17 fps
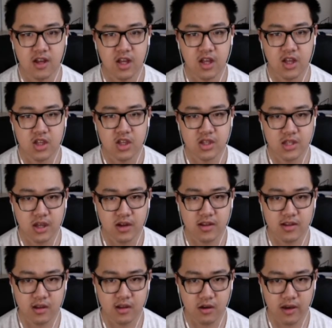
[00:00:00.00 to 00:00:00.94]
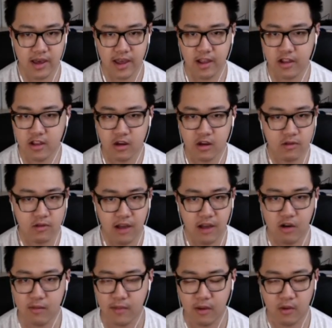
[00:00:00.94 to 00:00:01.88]
So let's go ahead and go
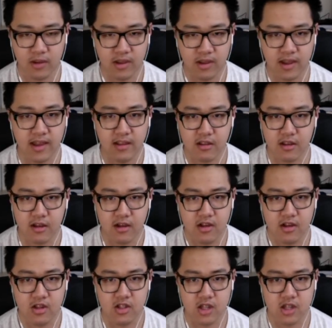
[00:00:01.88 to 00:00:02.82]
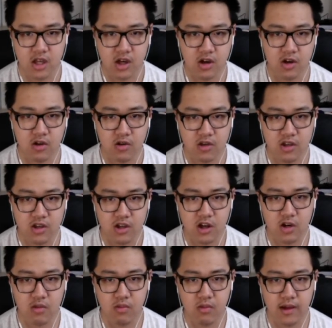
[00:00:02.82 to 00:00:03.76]
down one by one again. So
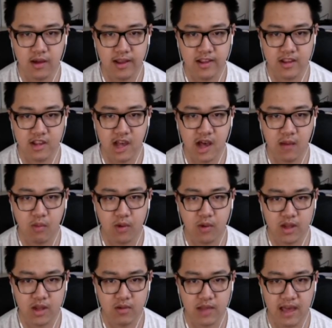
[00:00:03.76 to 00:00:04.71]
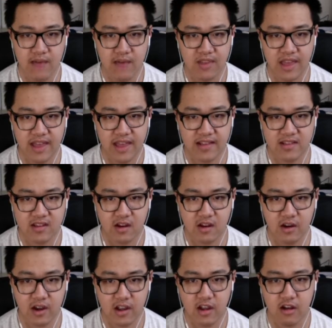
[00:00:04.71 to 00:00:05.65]
here at the top, we don't have an S here
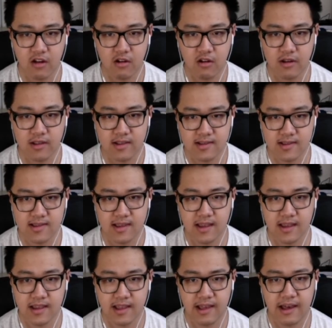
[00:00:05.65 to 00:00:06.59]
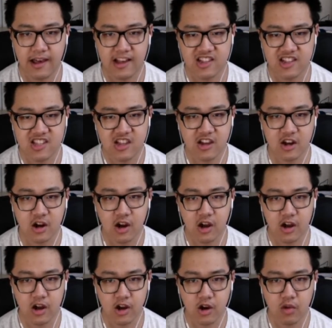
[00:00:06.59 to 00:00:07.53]
at all, and this is saying that it has to
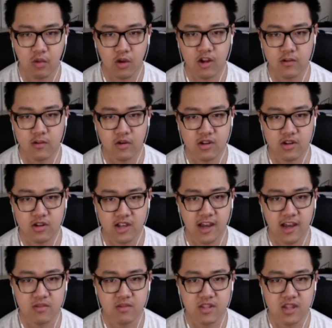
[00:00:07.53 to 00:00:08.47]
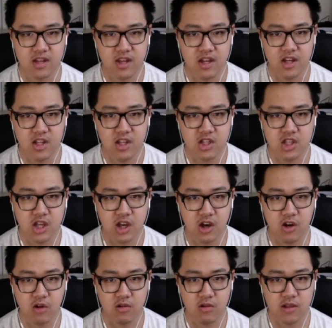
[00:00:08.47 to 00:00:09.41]
occur 1 or more times.
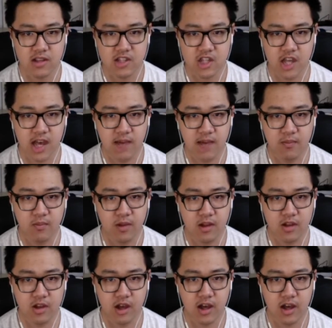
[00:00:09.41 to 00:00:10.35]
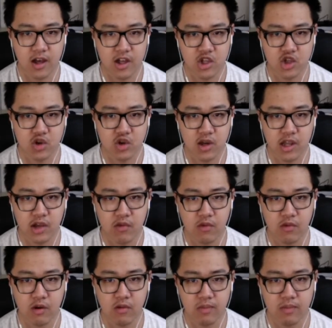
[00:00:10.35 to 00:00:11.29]
So this top string
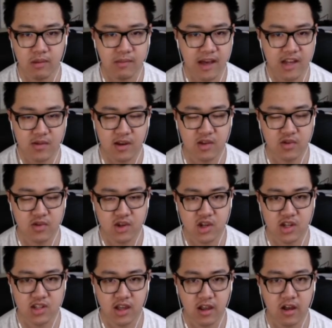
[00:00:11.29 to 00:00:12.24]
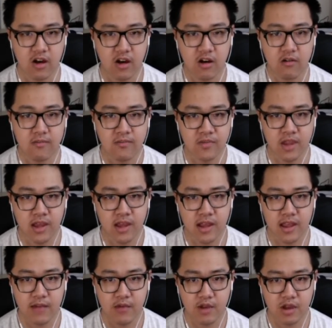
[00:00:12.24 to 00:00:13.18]
won't be matched by this regex at all.
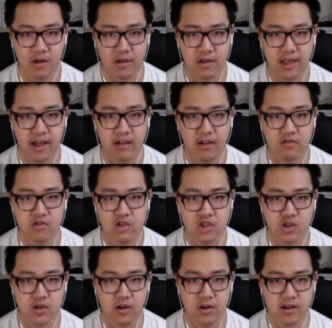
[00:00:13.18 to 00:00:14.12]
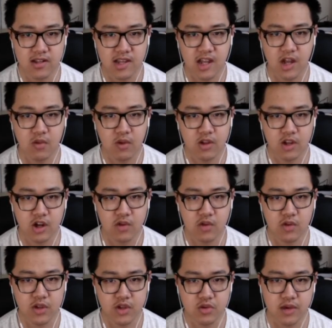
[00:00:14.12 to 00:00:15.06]
If we go down to our second one here,
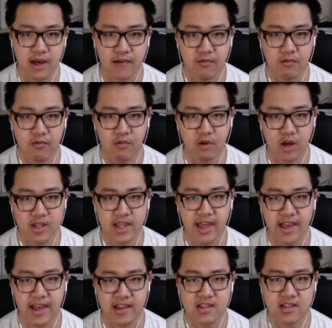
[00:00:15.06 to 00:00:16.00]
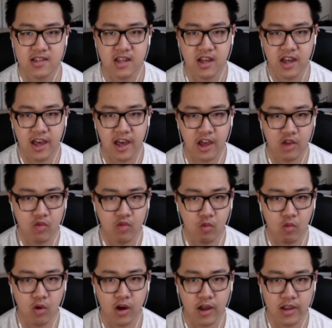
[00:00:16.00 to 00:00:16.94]
we do have one S, and
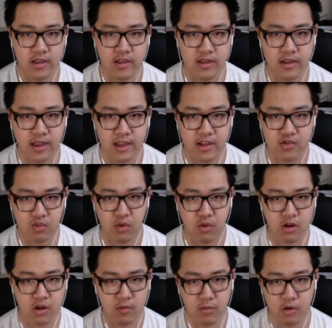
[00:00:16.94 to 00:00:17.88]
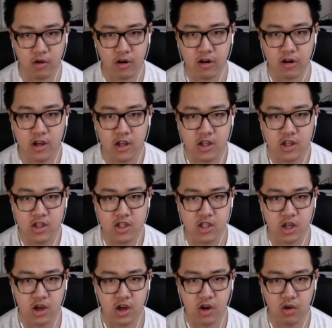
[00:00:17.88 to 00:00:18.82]
1 is 1 or more,
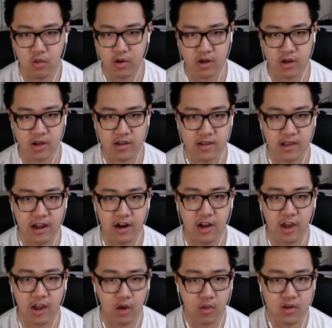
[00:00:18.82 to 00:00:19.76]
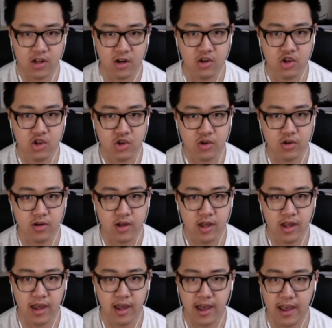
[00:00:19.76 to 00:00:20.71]
so we're good there. It'll return true,
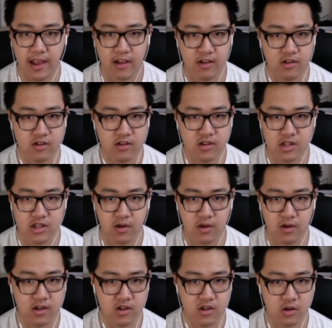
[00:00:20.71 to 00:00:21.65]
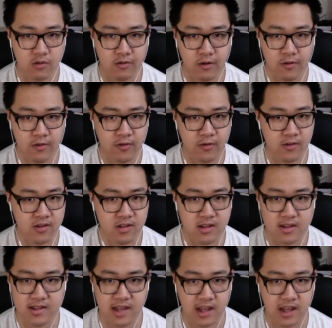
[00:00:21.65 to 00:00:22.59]
and so on and so forth for
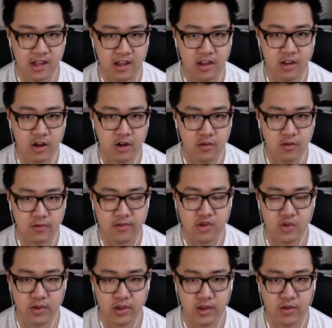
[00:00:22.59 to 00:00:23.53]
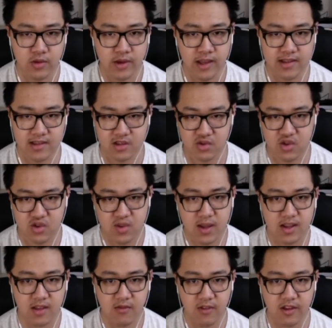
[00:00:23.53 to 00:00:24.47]
the second and third with 2 and 3 S's
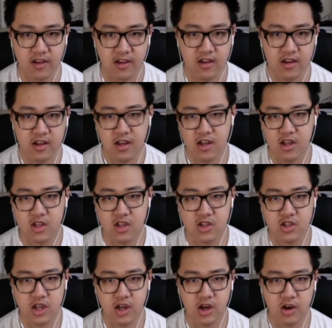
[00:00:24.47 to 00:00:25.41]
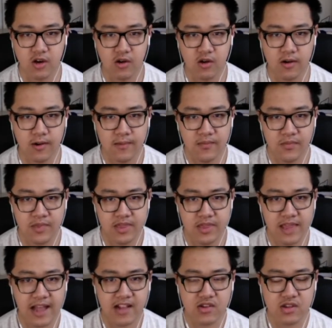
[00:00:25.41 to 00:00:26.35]
respectively. So
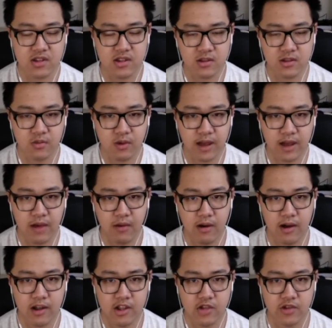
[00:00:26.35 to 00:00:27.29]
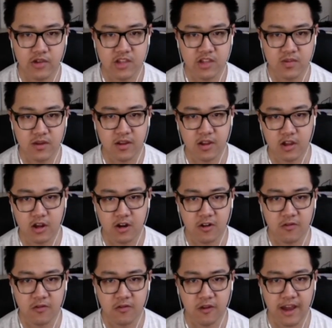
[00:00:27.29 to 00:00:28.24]
that's what I wanted to explain
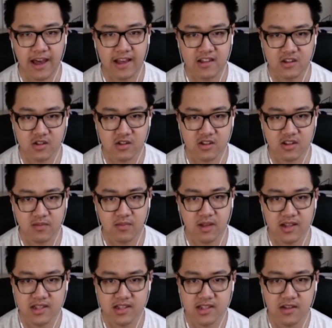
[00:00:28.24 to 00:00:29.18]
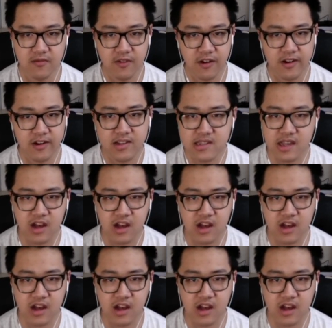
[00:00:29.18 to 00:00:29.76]
here for asterisk and plus. It's a very subtle